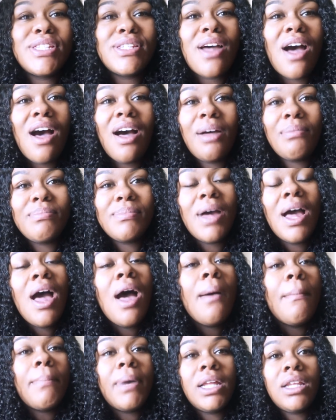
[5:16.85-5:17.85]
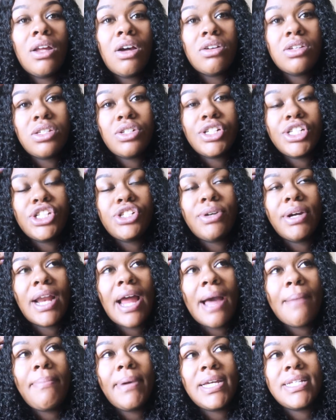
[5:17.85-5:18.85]
Um, but long story short,
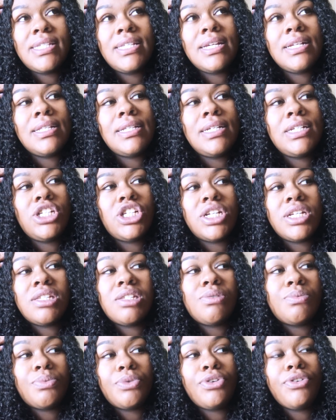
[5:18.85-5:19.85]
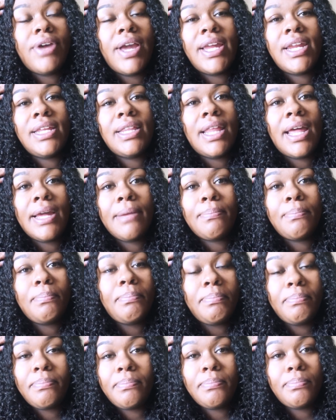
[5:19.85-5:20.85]
I basically just created like
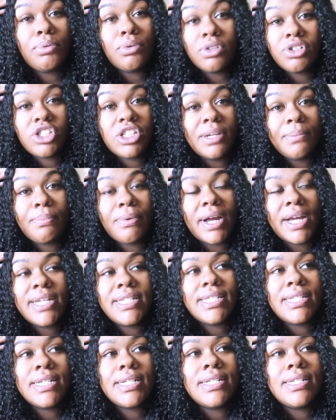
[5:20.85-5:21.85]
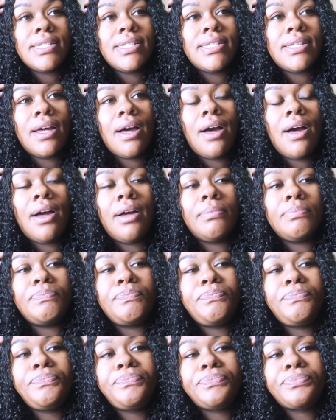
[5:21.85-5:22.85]
bullshit prices
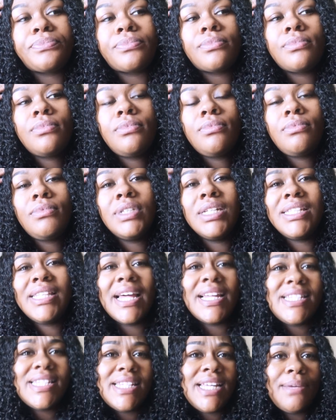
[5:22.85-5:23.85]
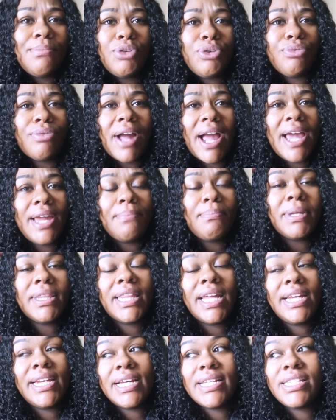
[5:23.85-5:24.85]
um, that seemed right, but
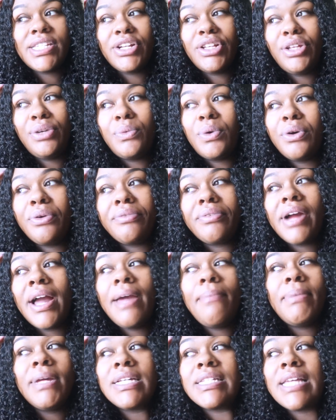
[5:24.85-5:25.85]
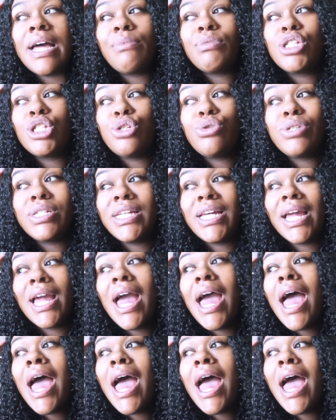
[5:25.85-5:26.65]
they necessarily weren't right because I was losing